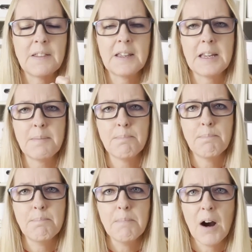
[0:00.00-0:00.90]
the
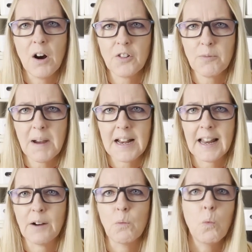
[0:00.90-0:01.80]
March mail
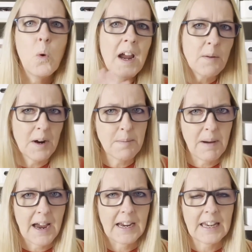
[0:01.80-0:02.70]
out, way, way
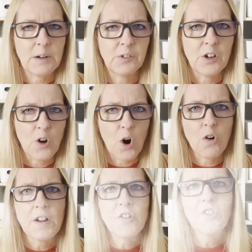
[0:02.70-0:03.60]
back. It was an
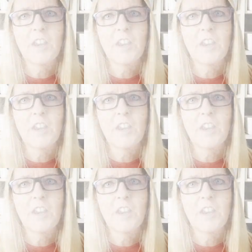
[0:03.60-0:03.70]
orange